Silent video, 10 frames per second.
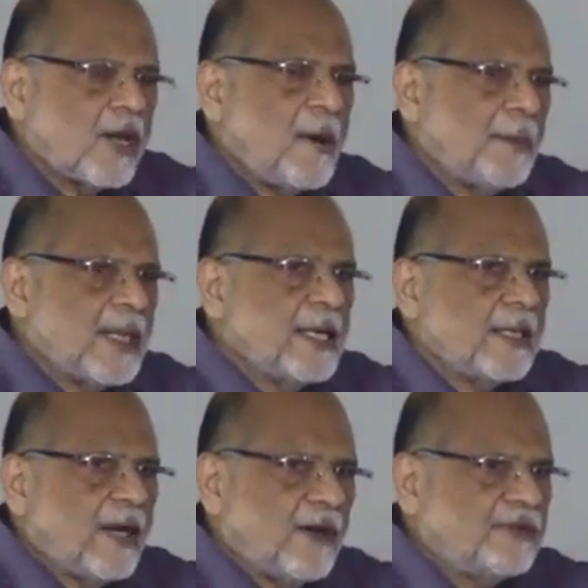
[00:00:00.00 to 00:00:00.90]
component
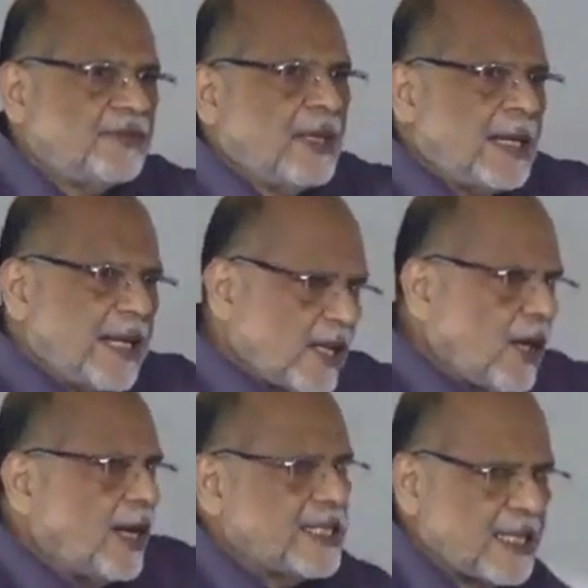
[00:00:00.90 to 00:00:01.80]
of
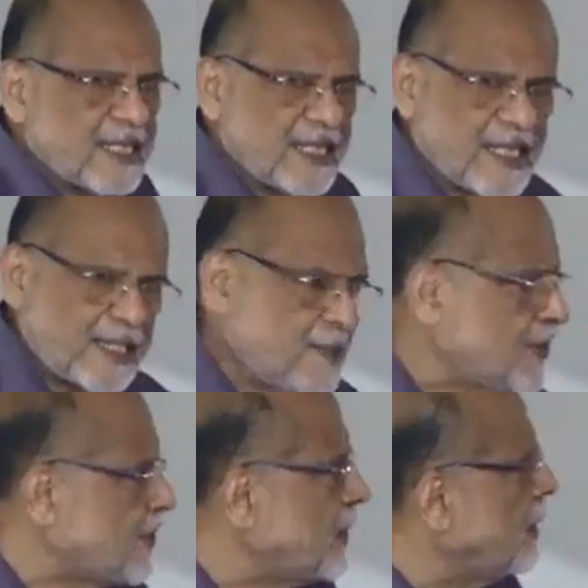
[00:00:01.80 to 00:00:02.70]
ecological
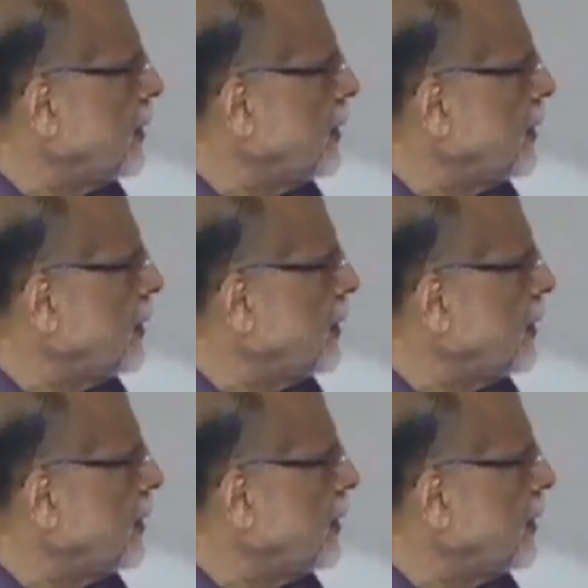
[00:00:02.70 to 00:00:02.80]
systems,